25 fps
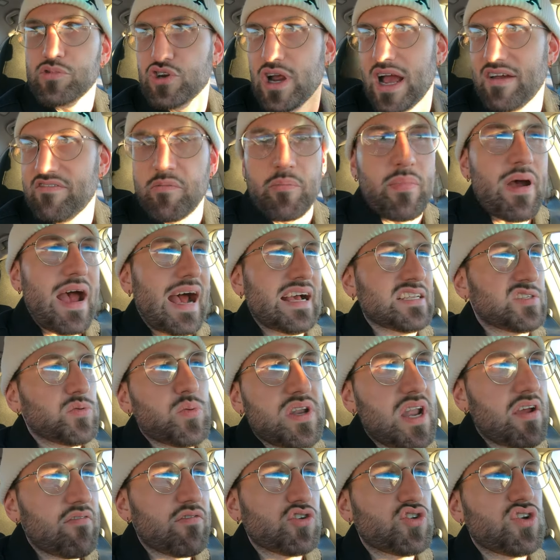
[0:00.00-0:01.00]
driving past. We
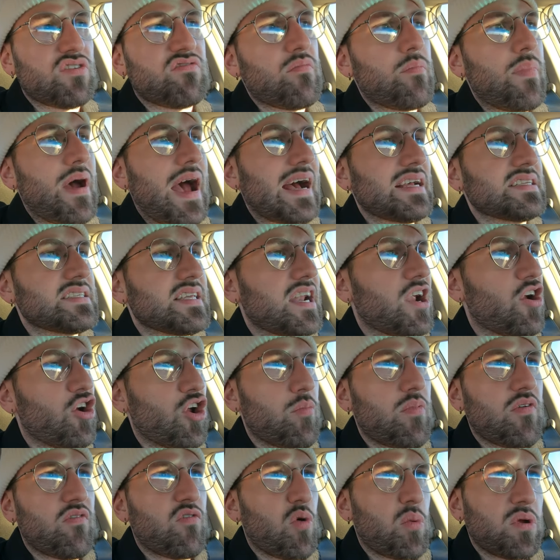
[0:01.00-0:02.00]
never driven past that
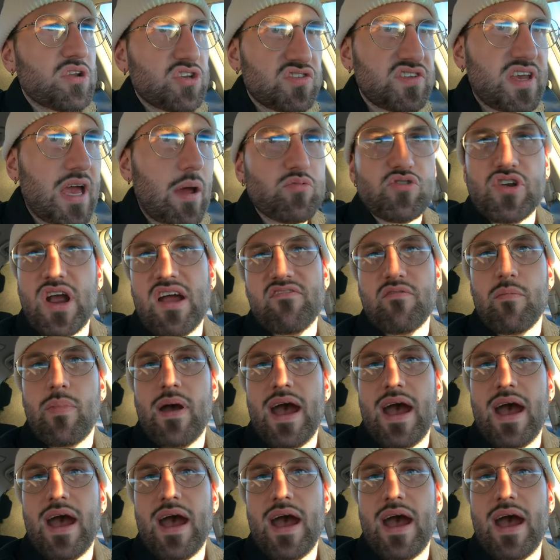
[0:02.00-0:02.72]
area before. We just kept driving